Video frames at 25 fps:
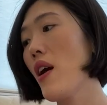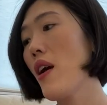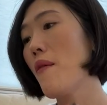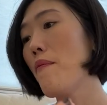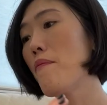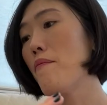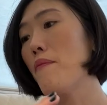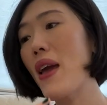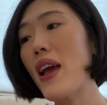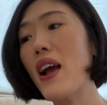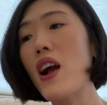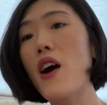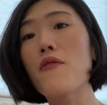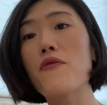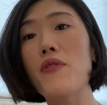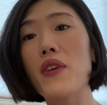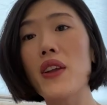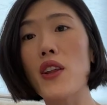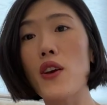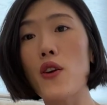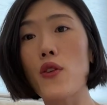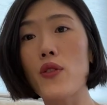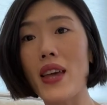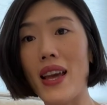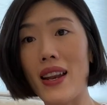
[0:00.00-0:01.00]
make a
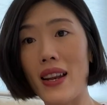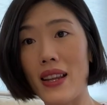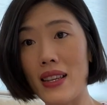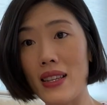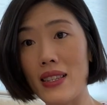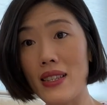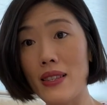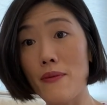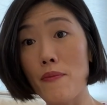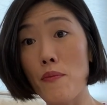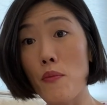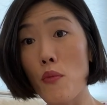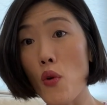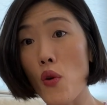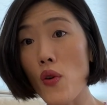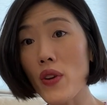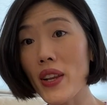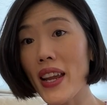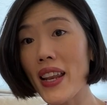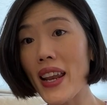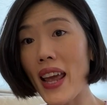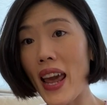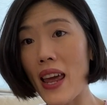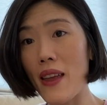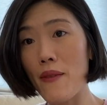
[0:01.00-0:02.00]
video that is more
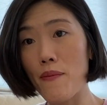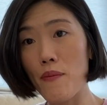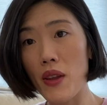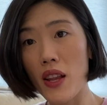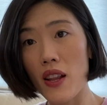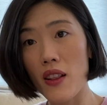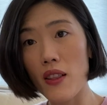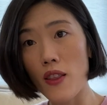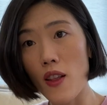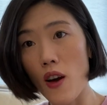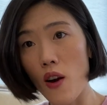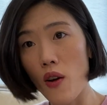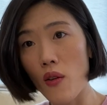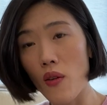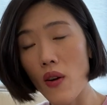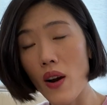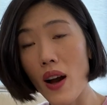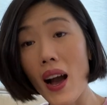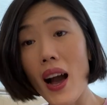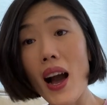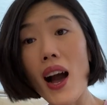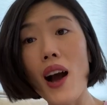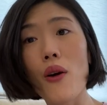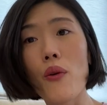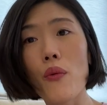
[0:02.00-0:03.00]
than 8 minutes long.
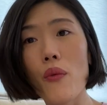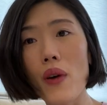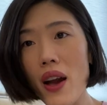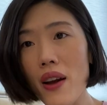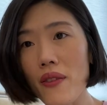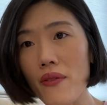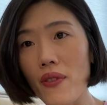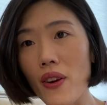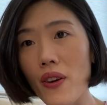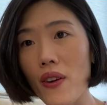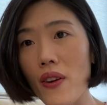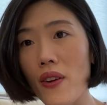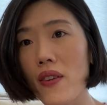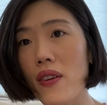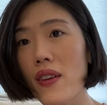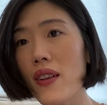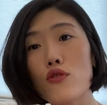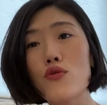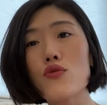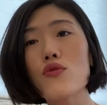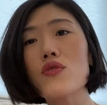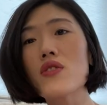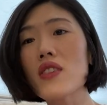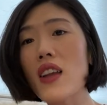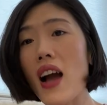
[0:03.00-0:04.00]
However,
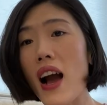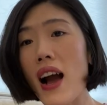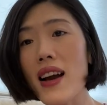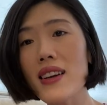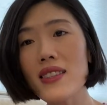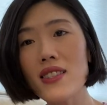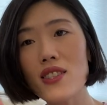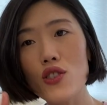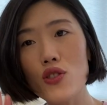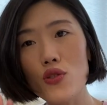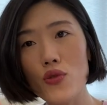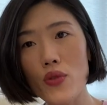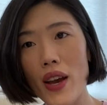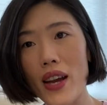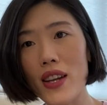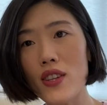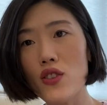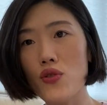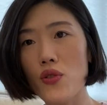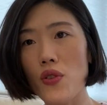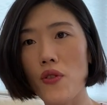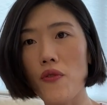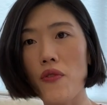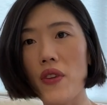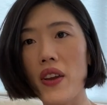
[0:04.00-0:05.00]
do not stretch
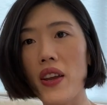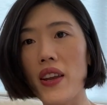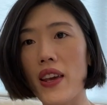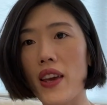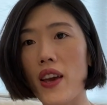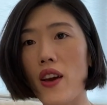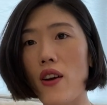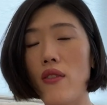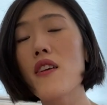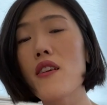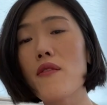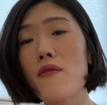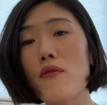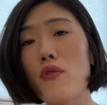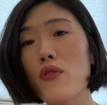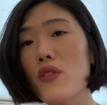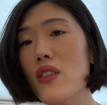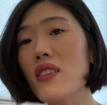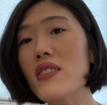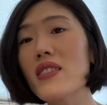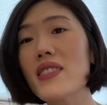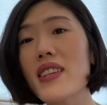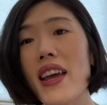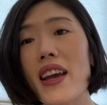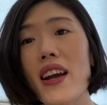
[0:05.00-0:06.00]
your video for the
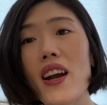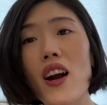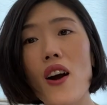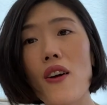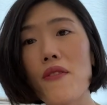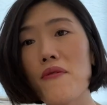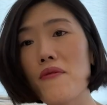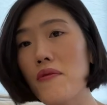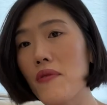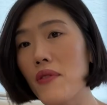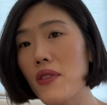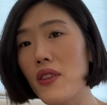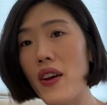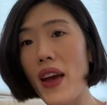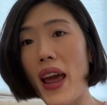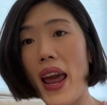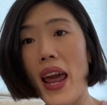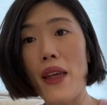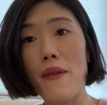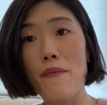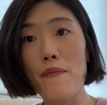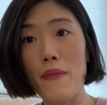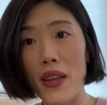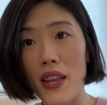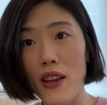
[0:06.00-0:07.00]
sake of the
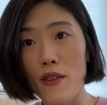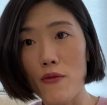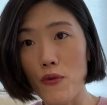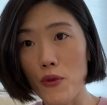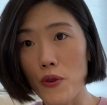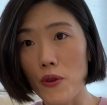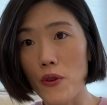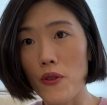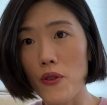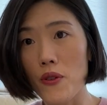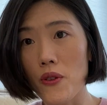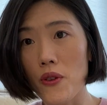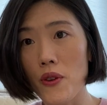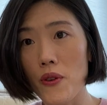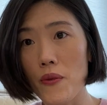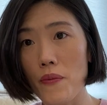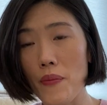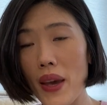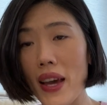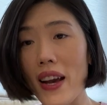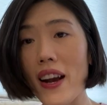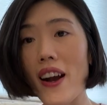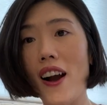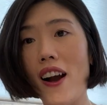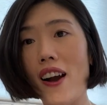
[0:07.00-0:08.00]
8-minute rule,
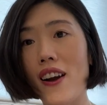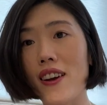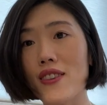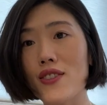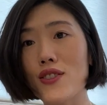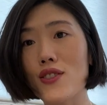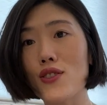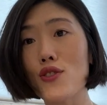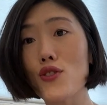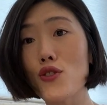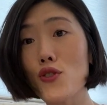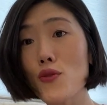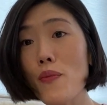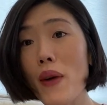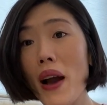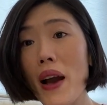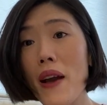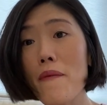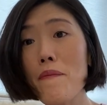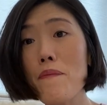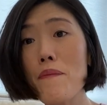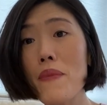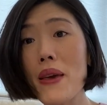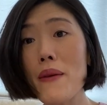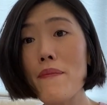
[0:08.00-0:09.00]
because you
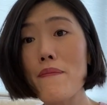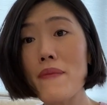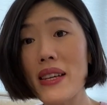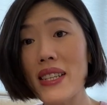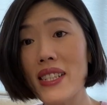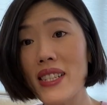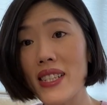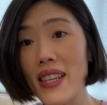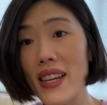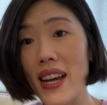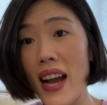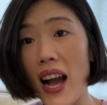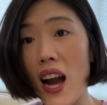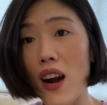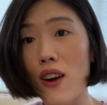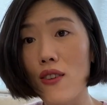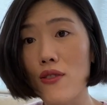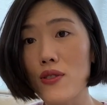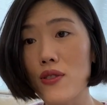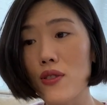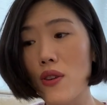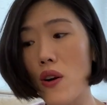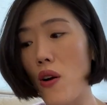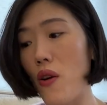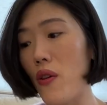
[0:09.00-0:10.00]
might be missing
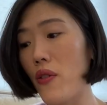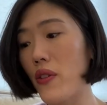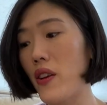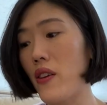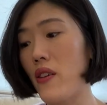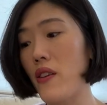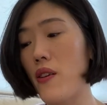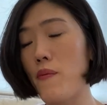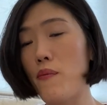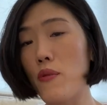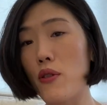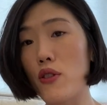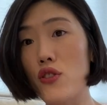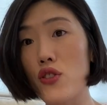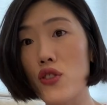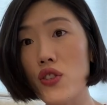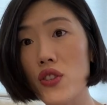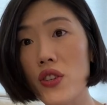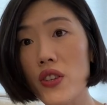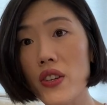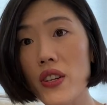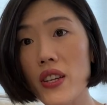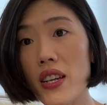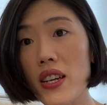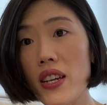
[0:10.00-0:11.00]
out on an
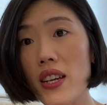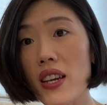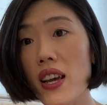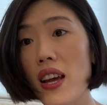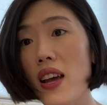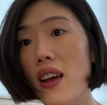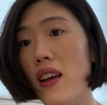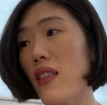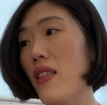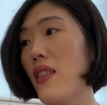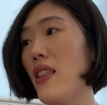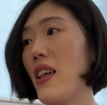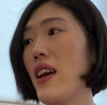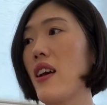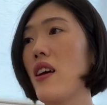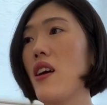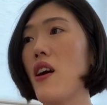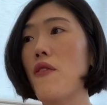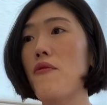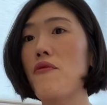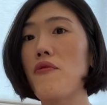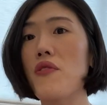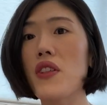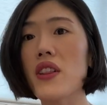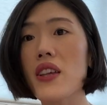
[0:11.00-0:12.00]
opportunity like
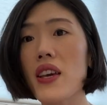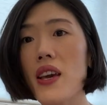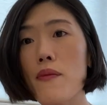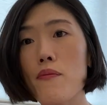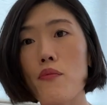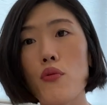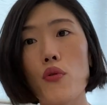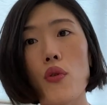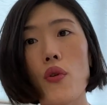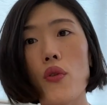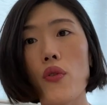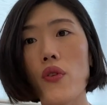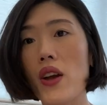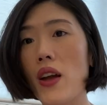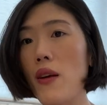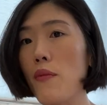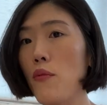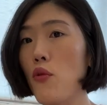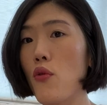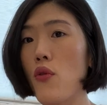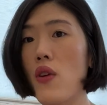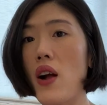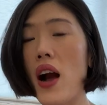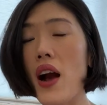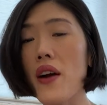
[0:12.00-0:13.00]
affiliate program
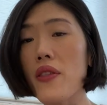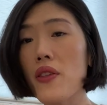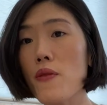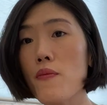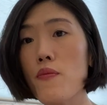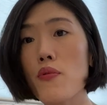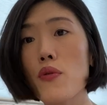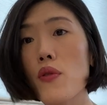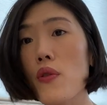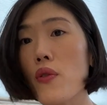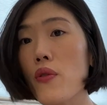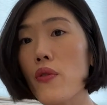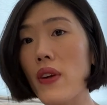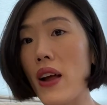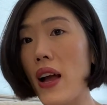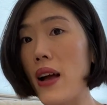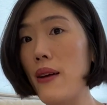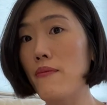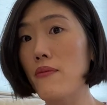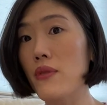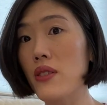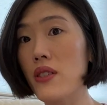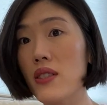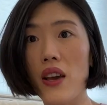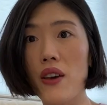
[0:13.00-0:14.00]
or other
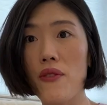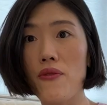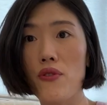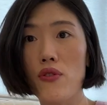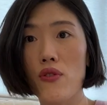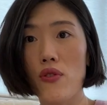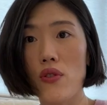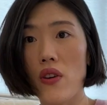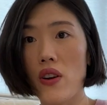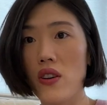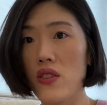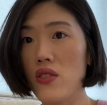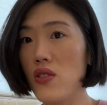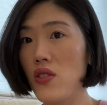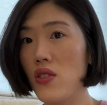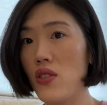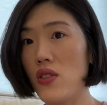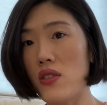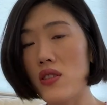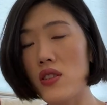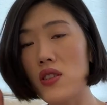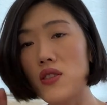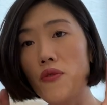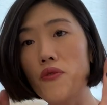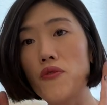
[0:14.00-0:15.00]
programs if you are
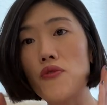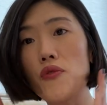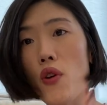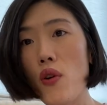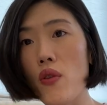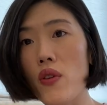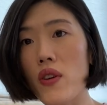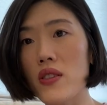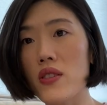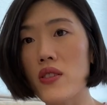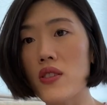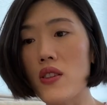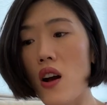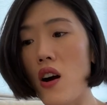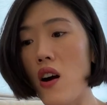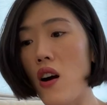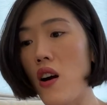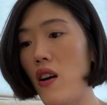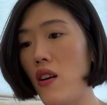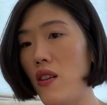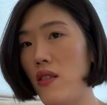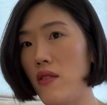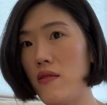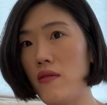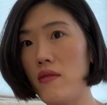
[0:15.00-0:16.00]
just focused
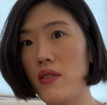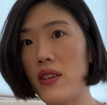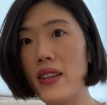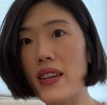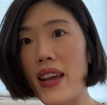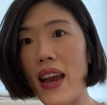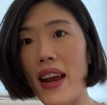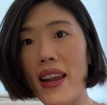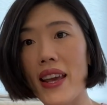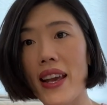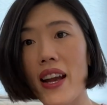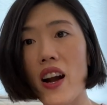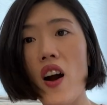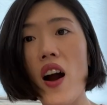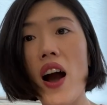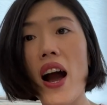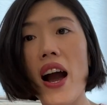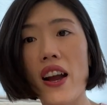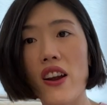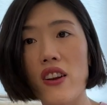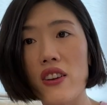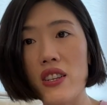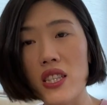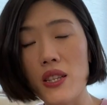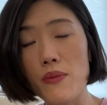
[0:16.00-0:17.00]
on getting a
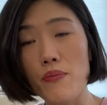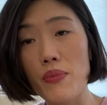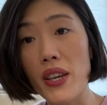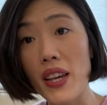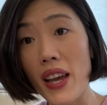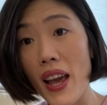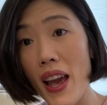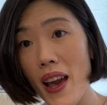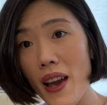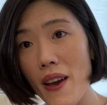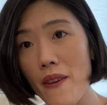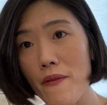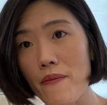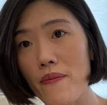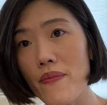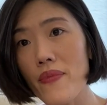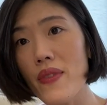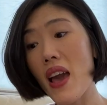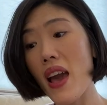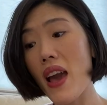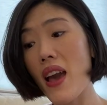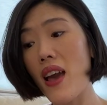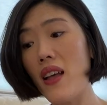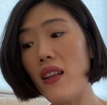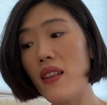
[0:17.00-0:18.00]
higher CPM
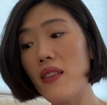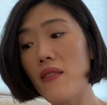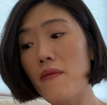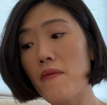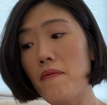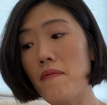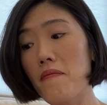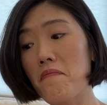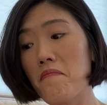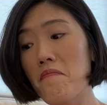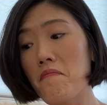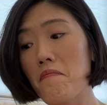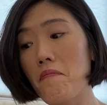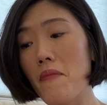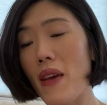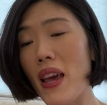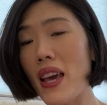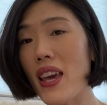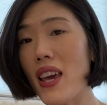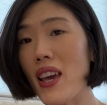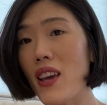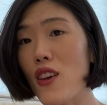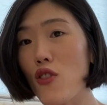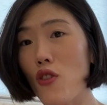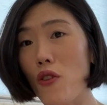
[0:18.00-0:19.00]
and
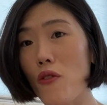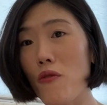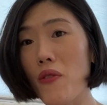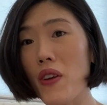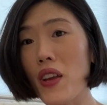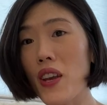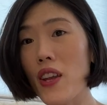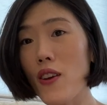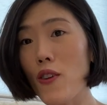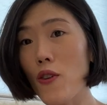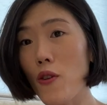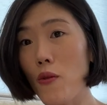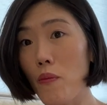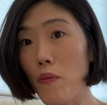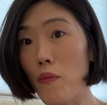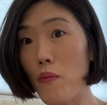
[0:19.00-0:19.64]
making your video